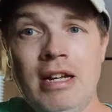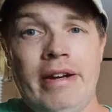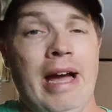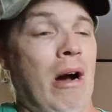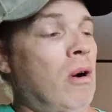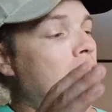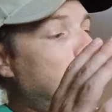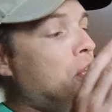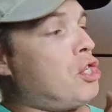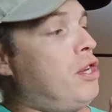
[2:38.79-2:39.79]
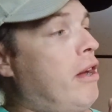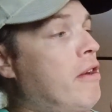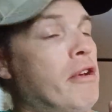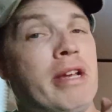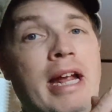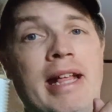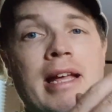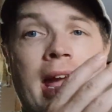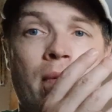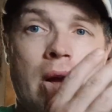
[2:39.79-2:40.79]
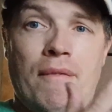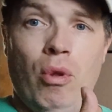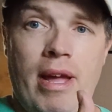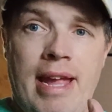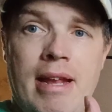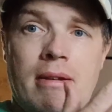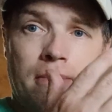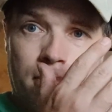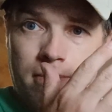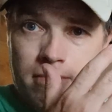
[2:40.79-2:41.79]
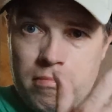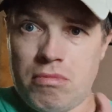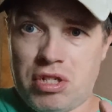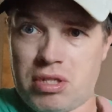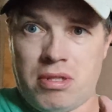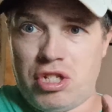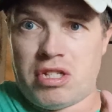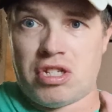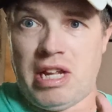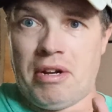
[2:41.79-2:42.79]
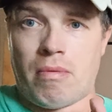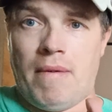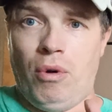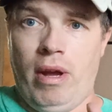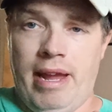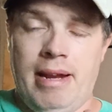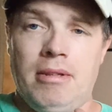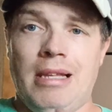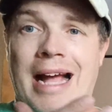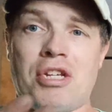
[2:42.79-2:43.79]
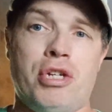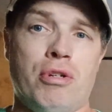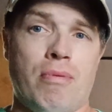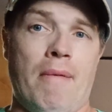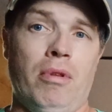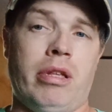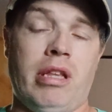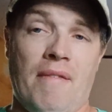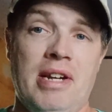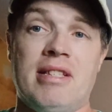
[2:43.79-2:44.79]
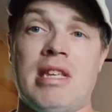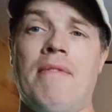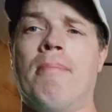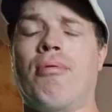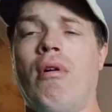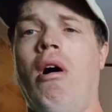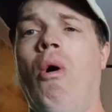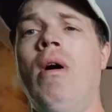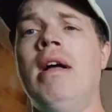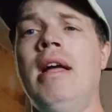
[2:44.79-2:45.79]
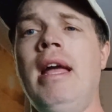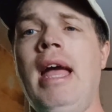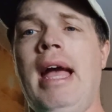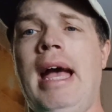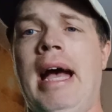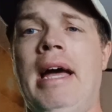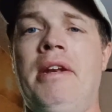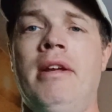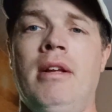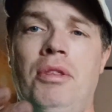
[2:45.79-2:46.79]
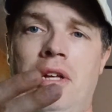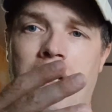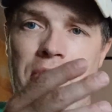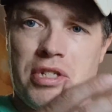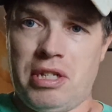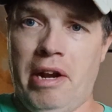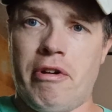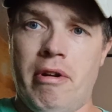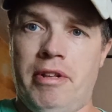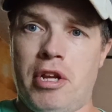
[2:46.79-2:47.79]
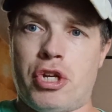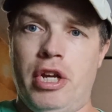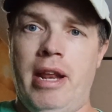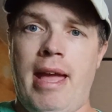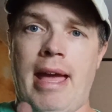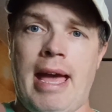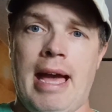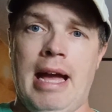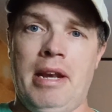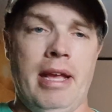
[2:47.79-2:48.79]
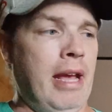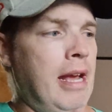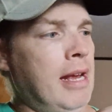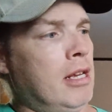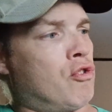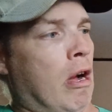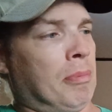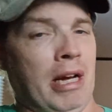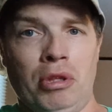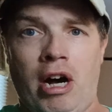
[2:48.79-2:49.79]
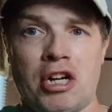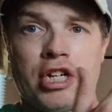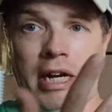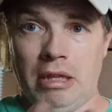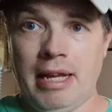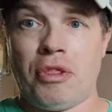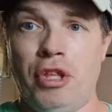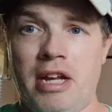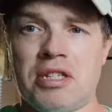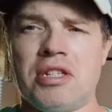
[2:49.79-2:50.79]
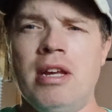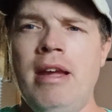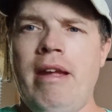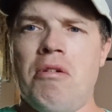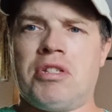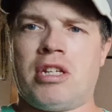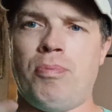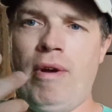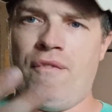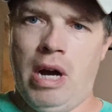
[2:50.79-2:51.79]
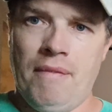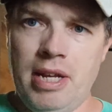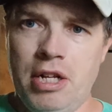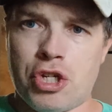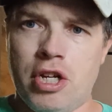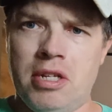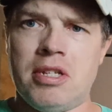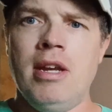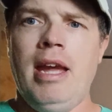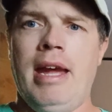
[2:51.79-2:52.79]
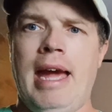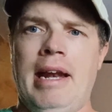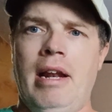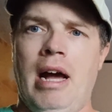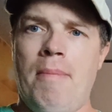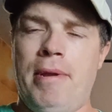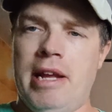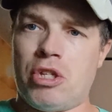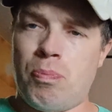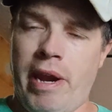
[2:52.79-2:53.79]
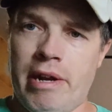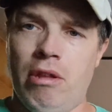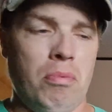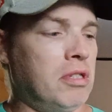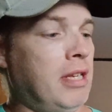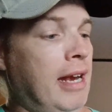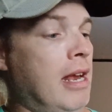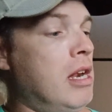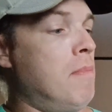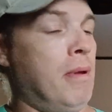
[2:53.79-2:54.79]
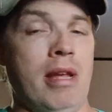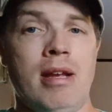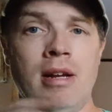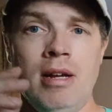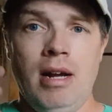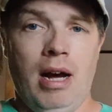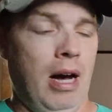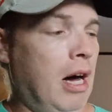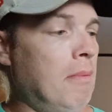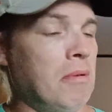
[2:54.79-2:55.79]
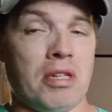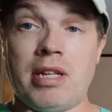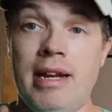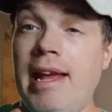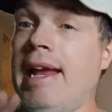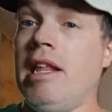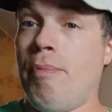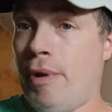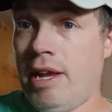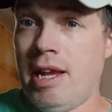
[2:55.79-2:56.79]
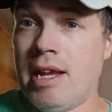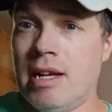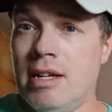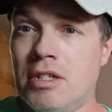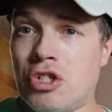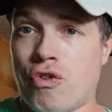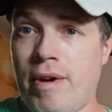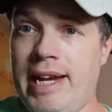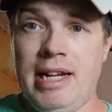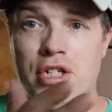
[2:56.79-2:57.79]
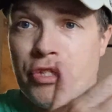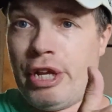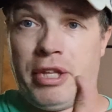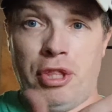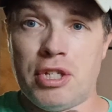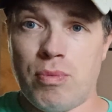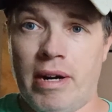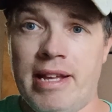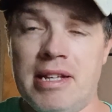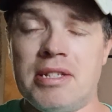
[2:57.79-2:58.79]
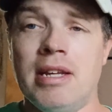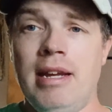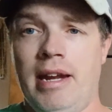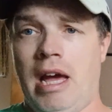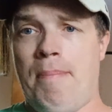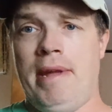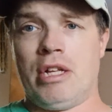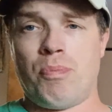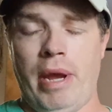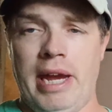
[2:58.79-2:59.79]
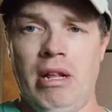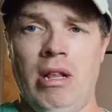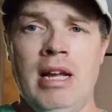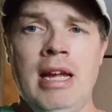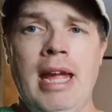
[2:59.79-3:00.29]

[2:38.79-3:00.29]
Now, this year, you're getting a Revvl 8, just a standard Revvl 8. Last year's Revvl 7 and 7 Pro had the standard edition had a drop-down notch, kind of like this. It was 6.5 inches. It had an IPS panel. It was 1080p. It was a 1080p screen, just like this one is, an IPS panel.